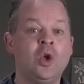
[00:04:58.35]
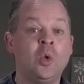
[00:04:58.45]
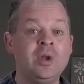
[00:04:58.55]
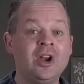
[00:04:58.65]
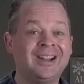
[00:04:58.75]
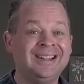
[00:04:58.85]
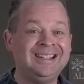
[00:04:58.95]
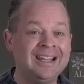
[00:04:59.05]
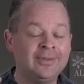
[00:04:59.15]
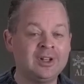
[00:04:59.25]
We are
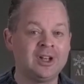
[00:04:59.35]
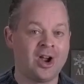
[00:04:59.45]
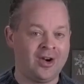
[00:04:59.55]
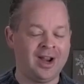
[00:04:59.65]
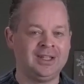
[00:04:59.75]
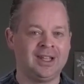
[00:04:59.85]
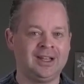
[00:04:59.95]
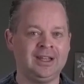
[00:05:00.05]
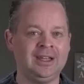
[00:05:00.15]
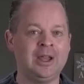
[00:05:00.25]
given our
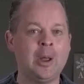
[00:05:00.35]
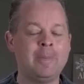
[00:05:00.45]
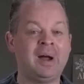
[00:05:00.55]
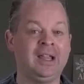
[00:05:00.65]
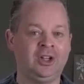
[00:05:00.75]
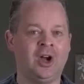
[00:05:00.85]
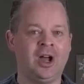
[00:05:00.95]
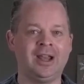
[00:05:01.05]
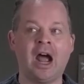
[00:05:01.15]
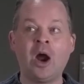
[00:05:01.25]
identity by
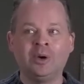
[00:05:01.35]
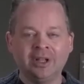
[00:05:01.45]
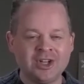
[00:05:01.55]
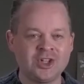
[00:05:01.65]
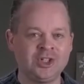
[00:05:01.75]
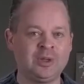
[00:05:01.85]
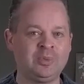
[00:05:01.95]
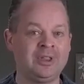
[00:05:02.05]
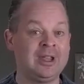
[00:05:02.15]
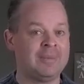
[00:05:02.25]
God, our relationship
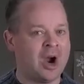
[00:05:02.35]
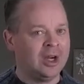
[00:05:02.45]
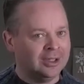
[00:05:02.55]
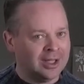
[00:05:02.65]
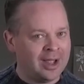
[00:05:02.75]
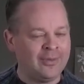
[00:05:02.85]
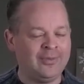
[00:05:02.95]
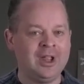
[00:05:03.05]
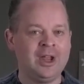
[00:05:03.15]
with Him, our love